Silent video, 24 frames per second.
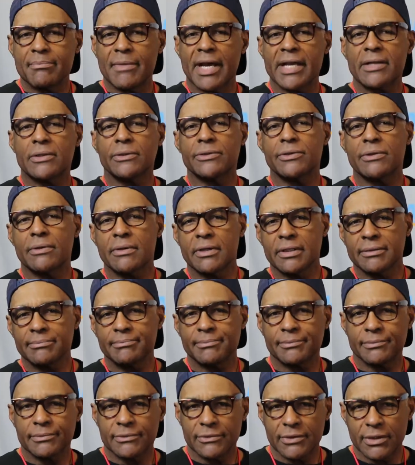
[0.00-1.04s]
Michael Dorn,
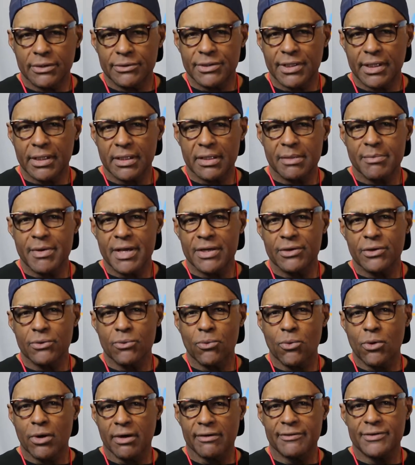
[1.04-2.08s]
Lieutenant Commander
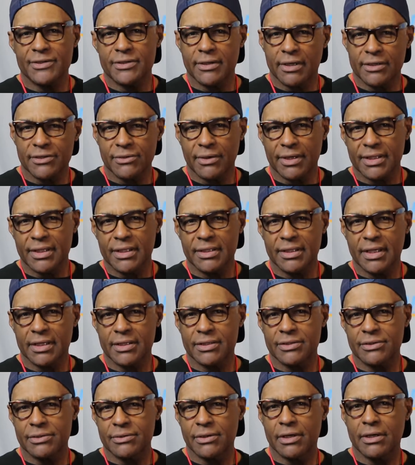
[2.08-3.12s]
Worf, Star Trek The
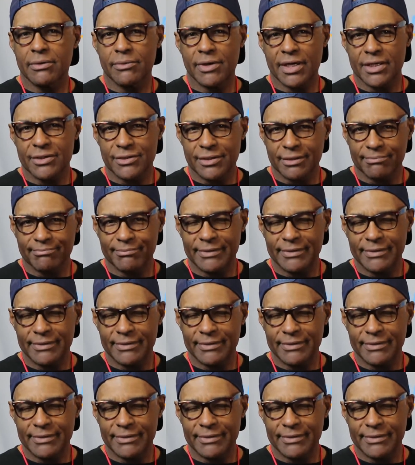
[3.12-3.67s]
Next Generation.